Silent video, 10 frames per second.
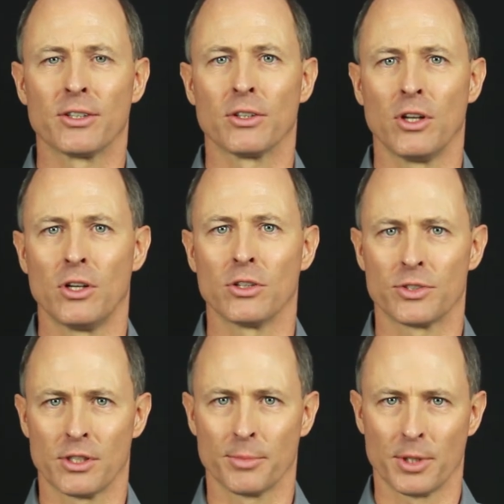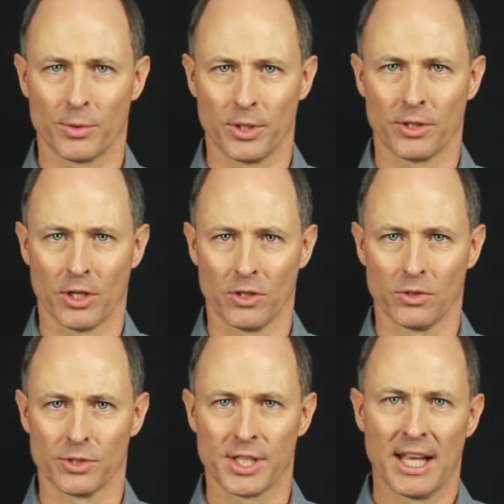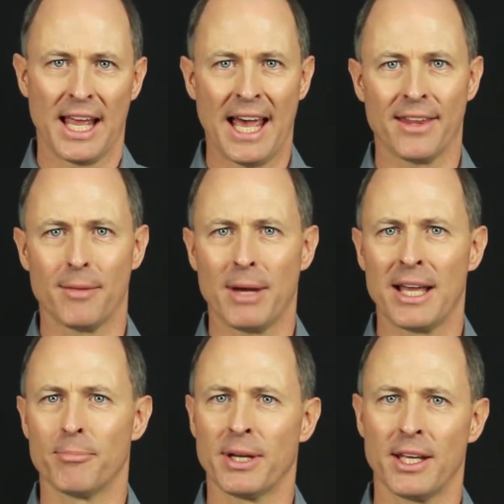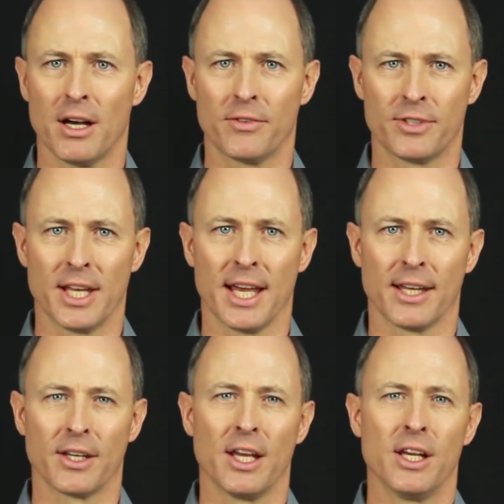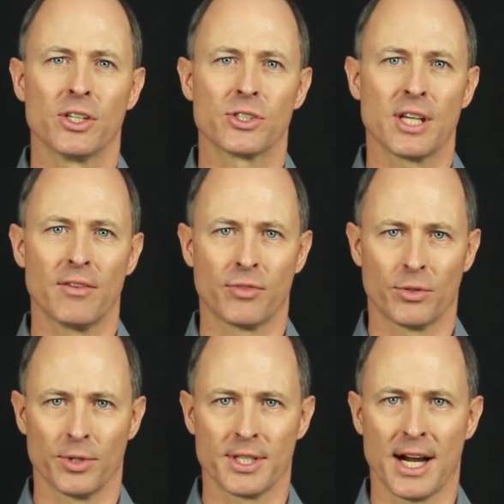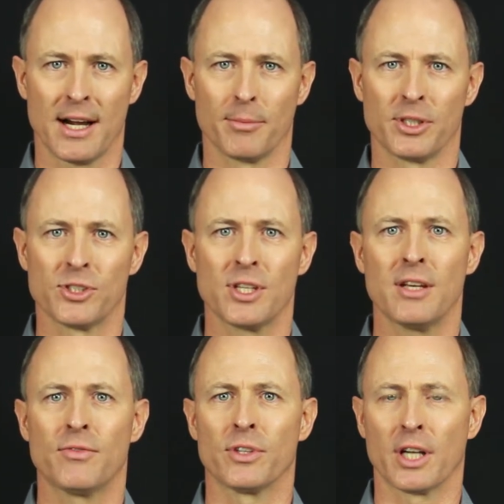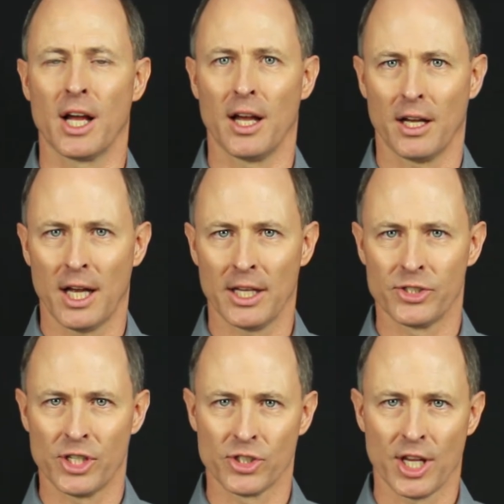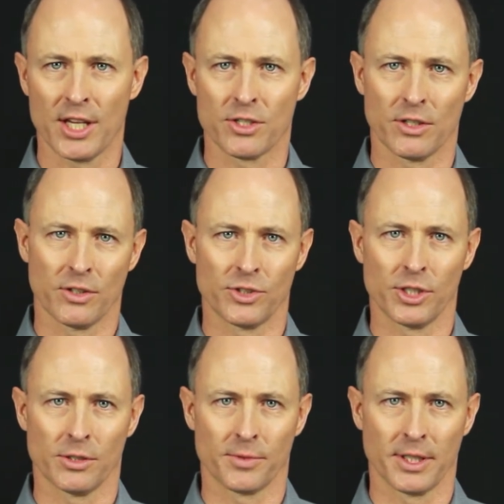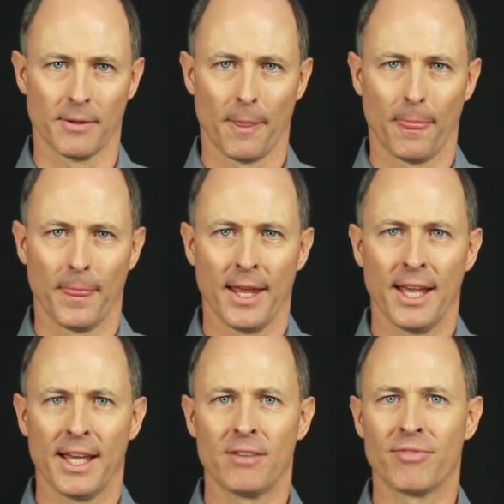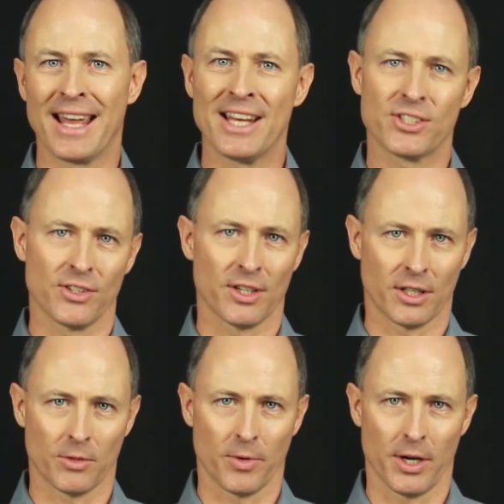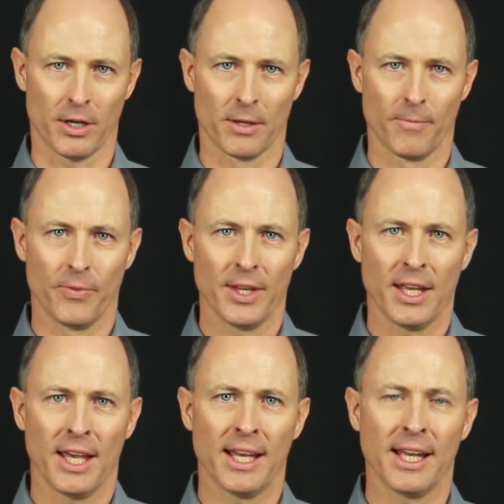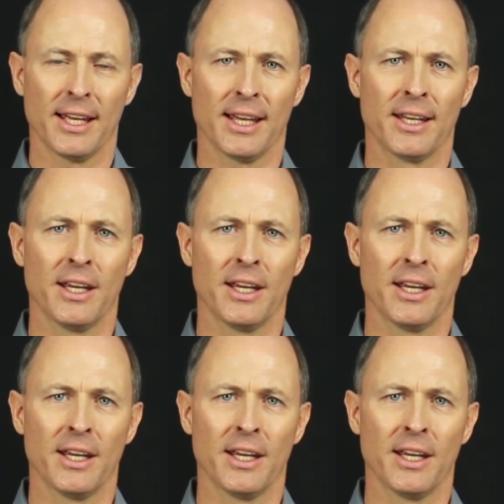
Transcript: their long-term career goals, how they might pay off debt, save for retirement, save for the college education of their children, advance in their career, and